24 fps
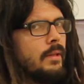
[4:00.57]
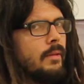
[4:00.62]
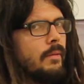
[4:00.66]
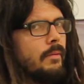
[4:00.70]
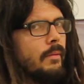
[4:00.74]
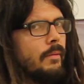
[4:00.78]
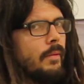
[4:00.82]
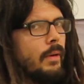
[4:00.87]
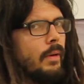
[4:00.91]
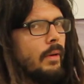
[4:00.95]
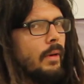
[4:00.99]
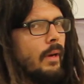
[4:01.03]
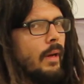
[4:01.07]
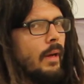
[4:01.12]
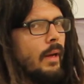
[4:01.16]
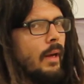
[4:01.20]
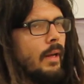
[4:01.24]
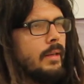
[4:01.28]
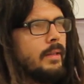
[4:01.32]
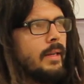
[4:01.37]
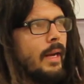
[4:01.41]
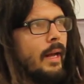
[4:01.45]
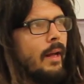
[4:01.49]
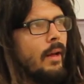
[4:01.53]
for a
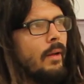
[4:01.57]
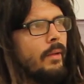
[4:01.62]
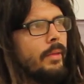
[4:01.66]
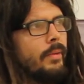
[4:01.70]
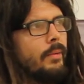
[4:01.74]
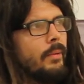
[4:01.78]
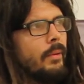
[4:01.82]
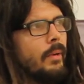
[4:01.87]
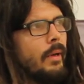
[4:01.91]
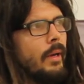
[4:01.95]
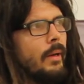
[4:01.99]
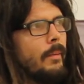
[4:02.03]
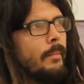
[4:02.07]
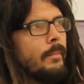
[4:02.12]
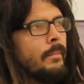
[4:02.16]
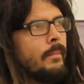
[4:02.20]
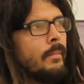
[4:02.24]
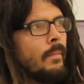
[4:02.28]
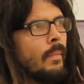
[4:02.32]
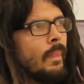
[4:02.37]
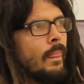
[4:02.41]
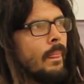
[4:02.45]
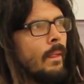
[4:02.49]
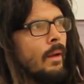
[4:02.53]
dowel through
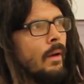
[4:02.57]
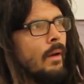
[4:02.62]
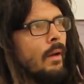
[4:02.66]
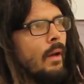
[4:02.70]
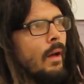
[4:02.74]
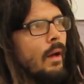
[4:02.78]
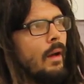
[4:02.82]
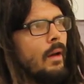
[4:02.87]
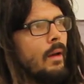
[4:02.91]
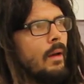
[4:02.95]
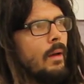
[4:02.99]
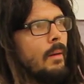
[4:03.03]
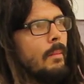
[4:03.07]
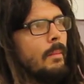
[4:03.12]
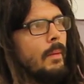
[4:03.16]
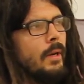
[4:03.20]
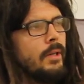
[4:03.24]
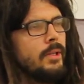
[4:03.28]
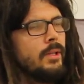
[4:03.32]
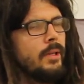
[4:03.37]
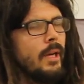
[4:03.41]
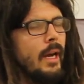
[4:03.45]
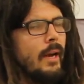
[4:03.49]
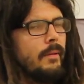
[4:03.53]
a
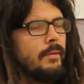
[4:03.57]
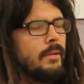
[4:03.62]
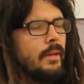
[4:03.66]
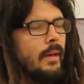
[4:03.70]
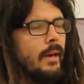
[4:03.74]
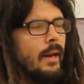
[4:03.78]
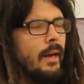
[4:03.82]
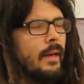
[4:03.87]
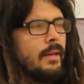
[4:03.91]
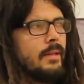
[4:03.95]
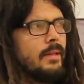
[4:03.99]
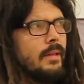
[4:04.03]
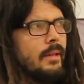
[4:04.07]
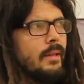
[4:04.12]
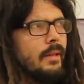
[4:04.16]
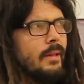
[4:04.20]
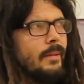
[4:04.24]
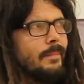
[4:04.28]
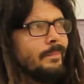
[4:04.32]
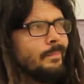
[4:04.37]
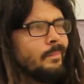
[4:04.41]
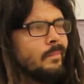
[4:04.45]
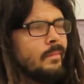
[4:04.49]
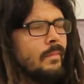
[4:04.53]
shaft that has
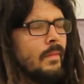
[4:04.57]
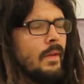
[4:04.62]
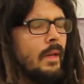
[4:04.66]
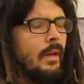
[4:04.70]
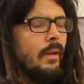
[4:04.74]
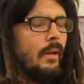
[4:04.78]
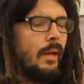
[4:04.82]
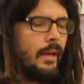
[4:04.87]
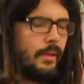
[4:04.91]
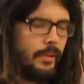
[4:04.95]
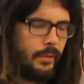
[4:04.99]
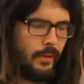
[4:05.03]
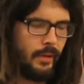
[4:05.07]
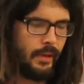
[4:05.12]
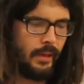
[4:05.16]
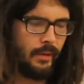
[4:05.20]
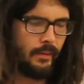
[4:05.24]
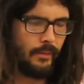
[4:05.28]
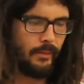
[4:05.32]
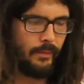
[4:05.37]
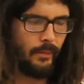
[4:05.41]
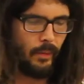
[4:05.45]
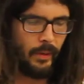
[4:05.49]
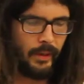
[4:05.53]
30,
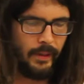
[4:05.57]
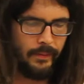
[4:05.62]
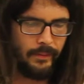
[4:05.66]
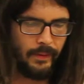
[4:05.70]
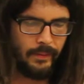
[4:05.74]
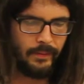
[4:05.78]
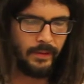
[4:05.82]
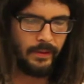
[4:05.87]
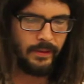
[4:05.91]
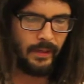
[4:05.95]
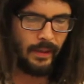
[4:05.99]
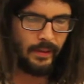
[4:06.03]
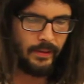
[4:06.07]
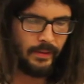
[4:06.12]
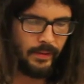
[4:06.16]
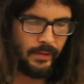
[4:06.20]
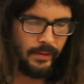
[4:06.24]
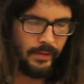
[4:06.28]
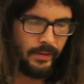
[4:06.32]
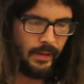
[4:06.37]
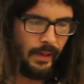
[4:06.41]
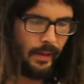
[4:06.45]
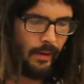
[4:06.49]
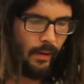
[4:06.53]
40, 50 sensors
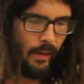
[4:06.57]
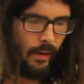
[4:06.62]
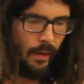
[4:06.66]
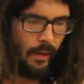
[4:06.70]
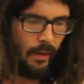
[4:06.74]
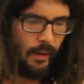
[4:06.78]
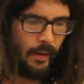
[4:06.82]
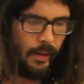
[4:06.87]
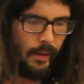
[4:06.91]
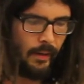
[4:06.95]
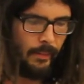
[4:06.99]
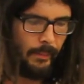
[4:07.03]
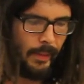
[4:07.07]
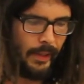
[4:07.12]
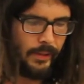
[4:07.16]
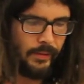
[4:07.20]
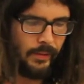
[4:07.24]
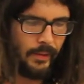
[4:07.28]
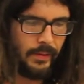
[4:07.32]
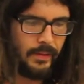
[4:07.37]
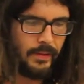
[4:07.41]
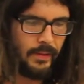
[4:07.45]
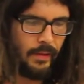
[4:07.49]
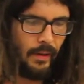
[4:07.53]
that all
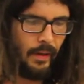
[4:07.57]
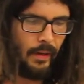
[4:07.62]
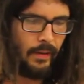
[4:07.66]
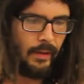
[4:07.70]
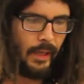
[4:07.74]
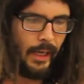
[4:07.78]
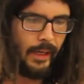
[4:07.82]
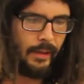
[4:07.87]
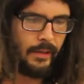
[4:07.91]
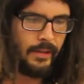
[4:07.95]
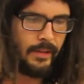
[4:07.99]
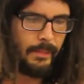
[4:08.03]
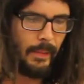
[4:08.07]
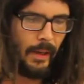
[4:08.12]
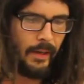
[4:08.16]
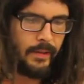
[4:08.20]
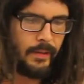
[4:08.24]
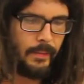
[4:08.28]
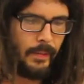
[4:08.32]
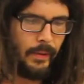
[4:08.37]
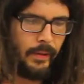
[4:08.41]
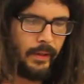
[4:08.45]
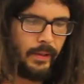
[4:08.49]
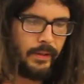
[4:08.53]
matrix light
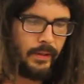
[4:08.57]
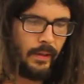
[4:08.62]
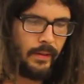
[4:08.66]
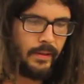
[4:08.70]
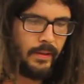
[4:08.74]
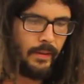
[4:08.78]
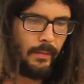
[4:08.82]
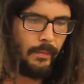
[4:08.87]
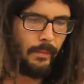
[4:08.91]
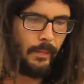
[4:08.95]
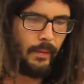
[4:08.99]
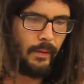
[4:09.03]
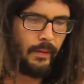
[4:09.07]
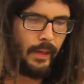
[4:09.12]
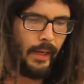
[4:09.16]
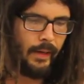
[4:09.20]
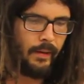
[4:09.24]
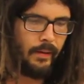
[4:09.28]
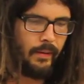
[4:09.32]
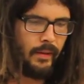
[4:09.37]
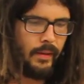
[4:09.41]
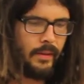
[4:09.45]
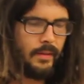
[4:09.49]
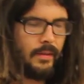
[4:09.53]
possibilities on some light
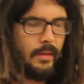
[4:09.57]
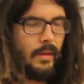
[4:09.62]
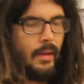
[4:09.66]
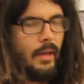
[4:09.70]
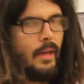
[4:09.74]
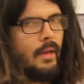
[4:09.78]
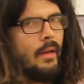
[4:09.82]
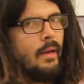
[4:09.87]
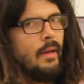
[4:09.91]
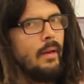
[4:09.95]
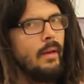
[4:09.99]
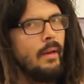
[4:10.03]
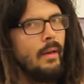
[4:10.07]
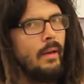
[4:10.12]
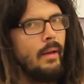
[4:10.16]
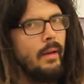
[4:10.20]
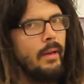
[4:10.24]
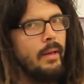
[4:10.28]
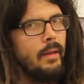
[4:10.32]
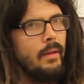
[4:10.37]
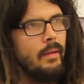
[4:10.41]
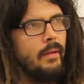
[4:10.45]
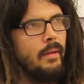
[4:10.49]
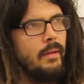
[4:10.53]
grids
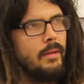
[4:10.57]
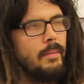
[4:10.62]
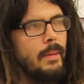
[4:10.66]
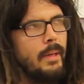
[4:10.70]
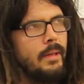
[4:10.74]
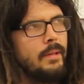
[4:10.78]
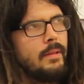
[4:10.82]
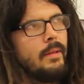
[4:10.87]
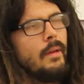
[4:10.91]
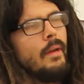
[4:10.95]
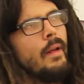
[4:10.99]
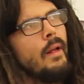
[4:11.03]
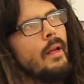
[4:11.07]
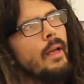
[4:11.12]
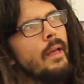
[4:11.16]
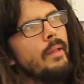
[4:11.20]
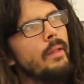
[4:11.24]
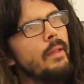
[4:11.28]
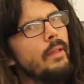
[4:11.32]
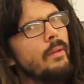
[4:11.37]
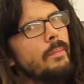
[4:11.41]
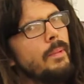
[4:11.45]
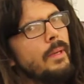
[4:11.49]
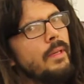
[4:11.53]
in the space. And the
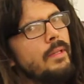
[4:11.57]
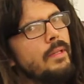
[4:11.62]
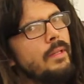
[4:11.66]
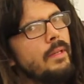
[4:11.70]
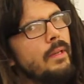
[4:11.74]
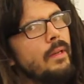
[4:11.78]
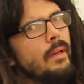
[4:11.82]
other piece